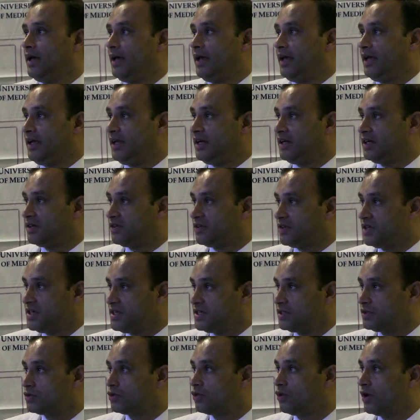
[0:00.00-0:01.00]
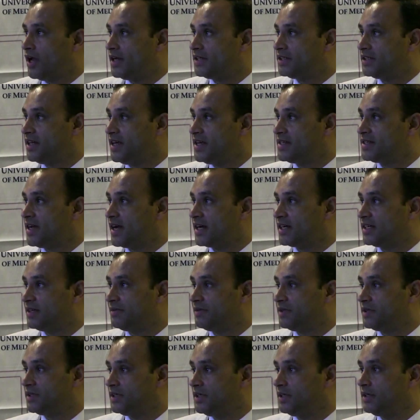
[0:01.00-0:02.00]
increased collagenase
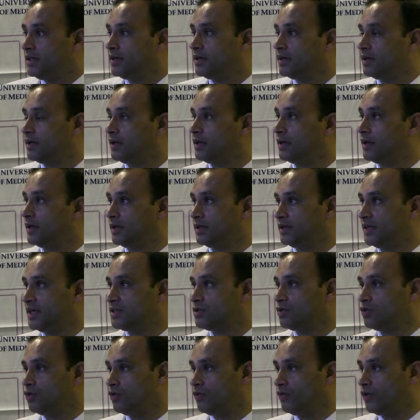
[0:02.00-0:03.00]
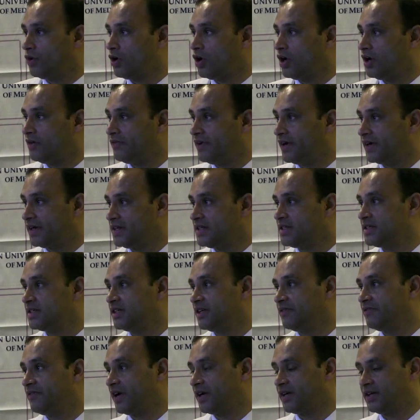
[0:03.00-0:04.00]
activity. Thus overall effect is
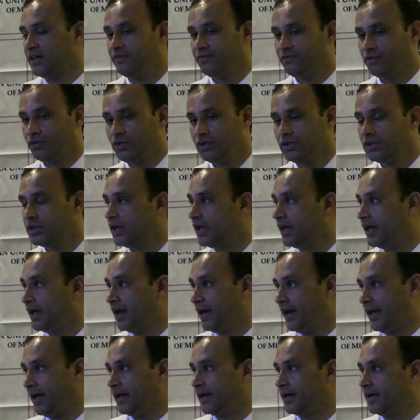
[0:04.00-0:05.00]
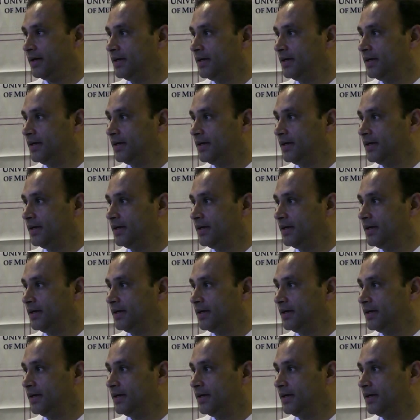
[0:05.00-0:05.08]
defective wound healing.